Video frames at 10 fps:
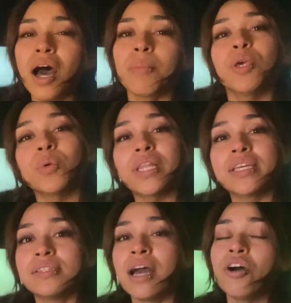He would
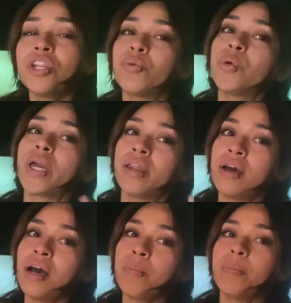lay down and he would get
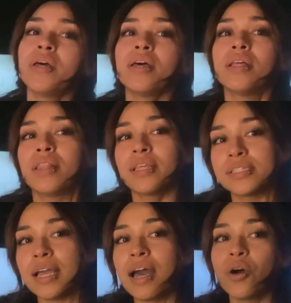up, lay
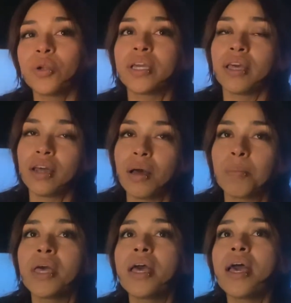down, get up.
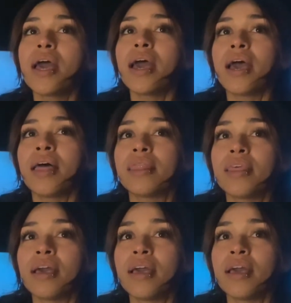And
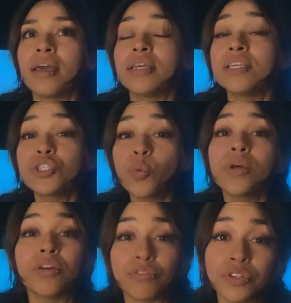then he's the
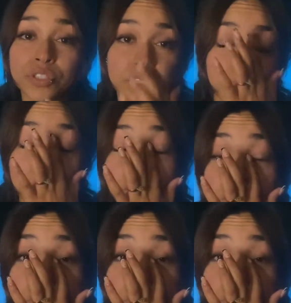one that first mentioned it